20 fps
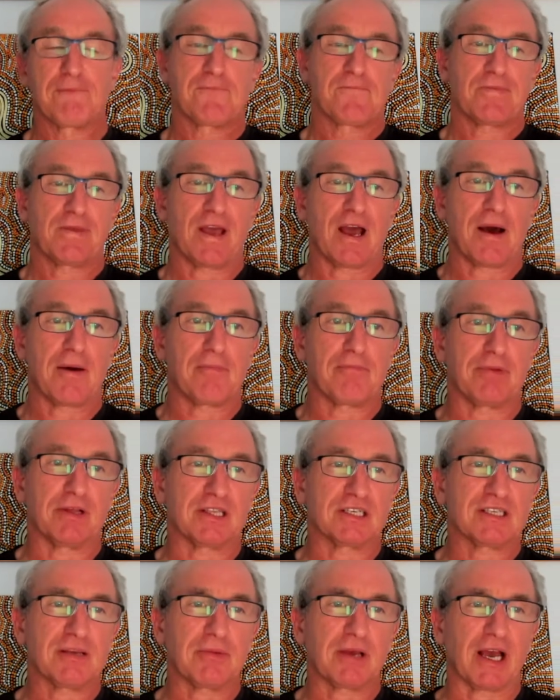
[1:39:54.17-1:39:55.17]
Yeah, but
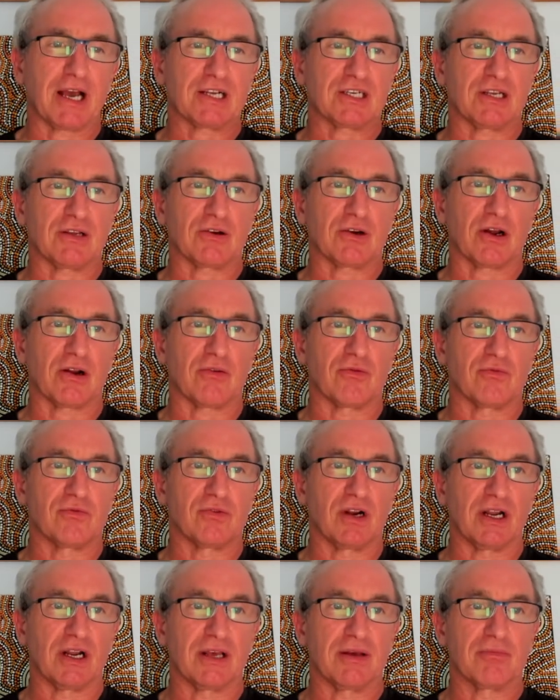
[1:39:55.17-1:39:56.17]
there's something actually kind of
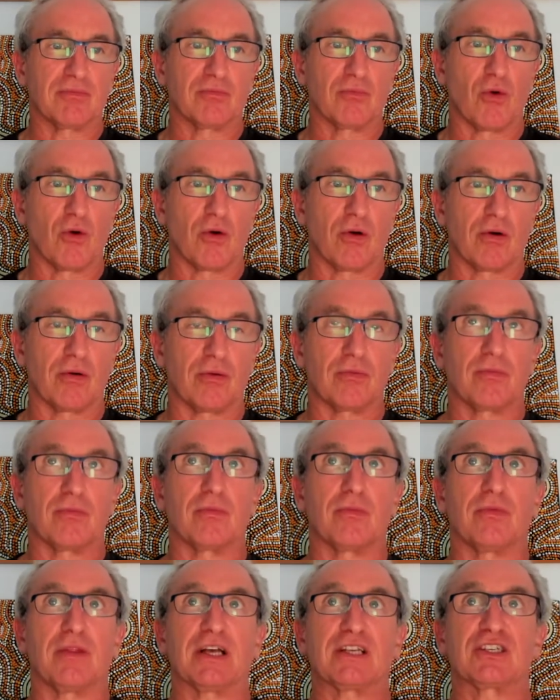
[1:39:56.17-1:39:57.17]
really more,
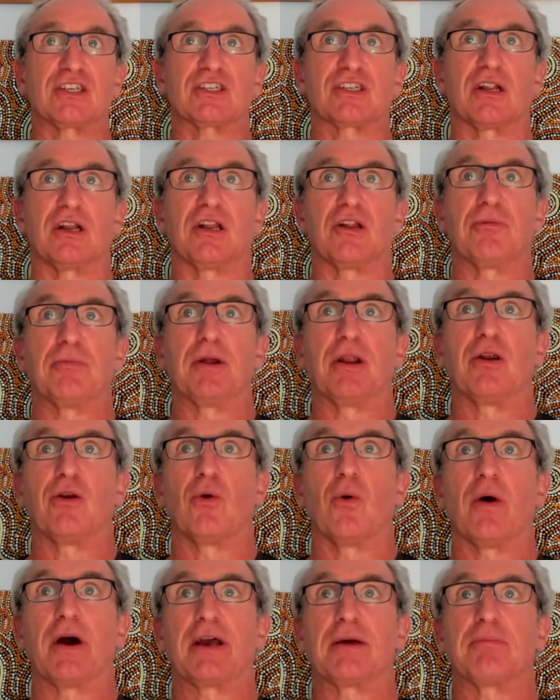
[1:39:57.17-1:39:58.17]
that's just a little bit
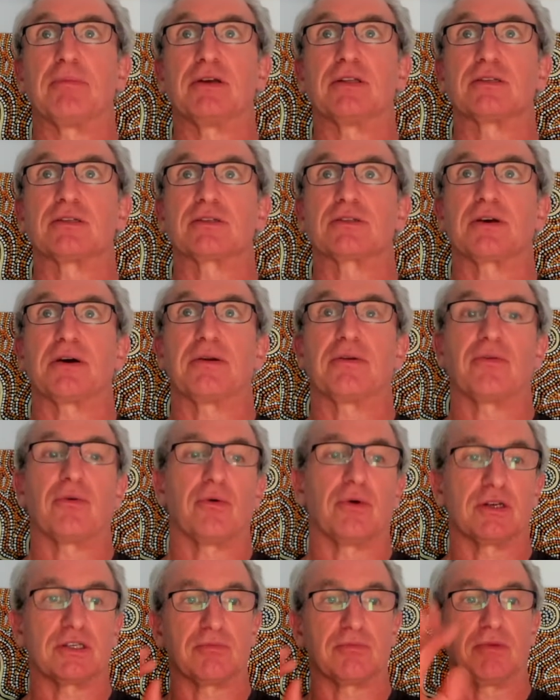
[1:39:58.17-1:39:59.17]
annoying. It means it's kind of
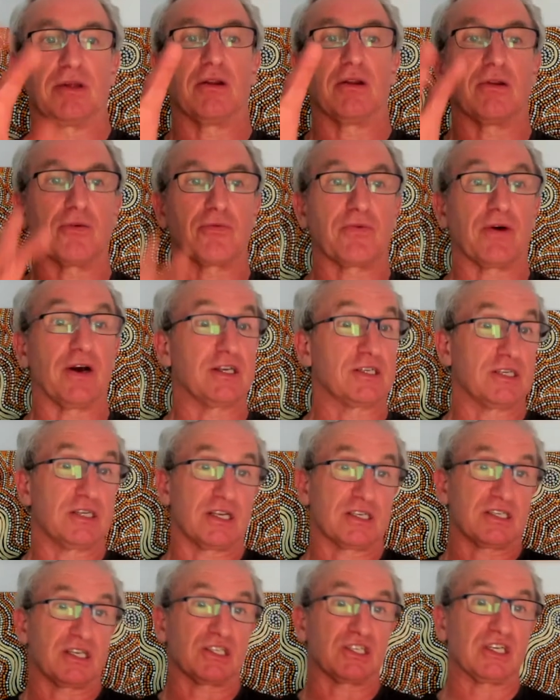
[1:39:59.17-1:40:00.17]
always a bit in your face. It
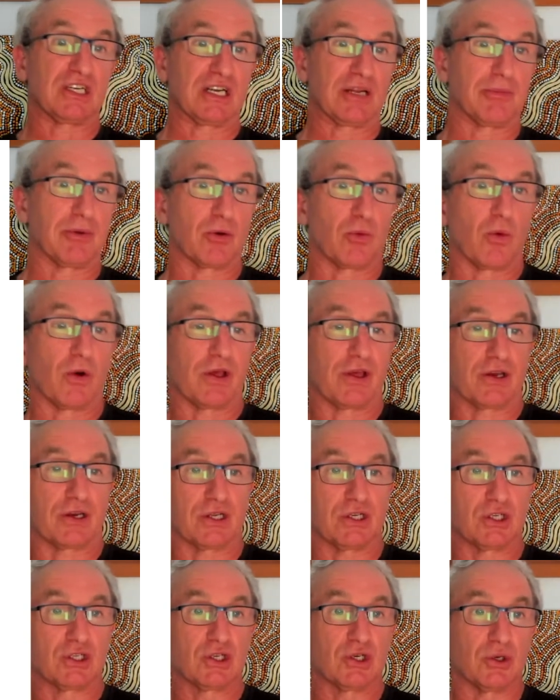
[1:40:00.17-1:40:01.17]
doesn't actually limit what you
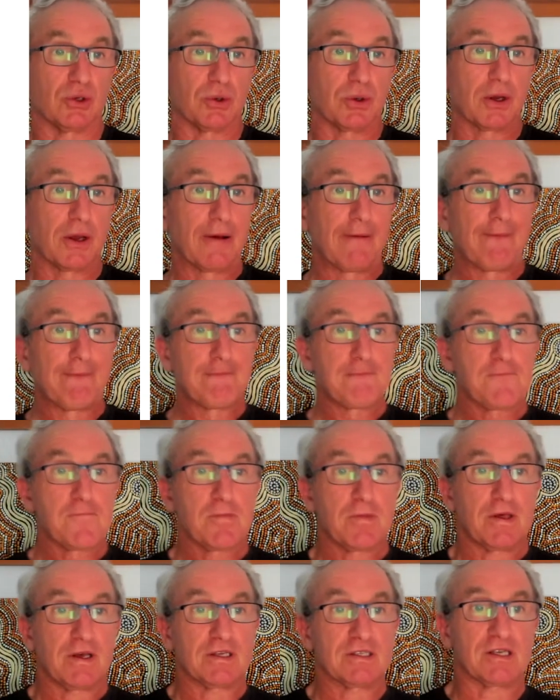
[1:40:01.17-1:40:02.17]
can do.
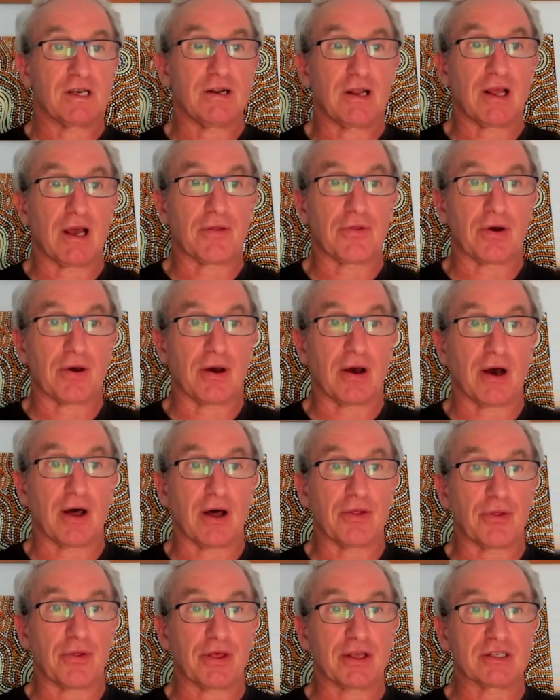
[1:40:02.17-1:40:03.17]
Is there any
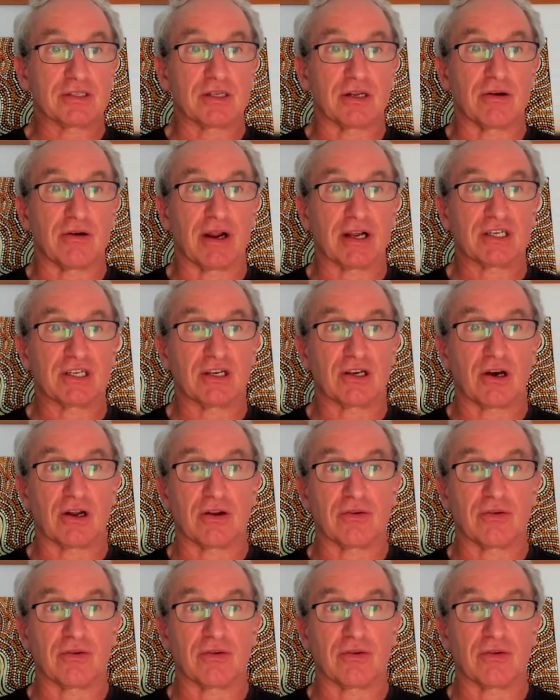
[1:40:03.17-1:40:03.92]
other things that are actually kind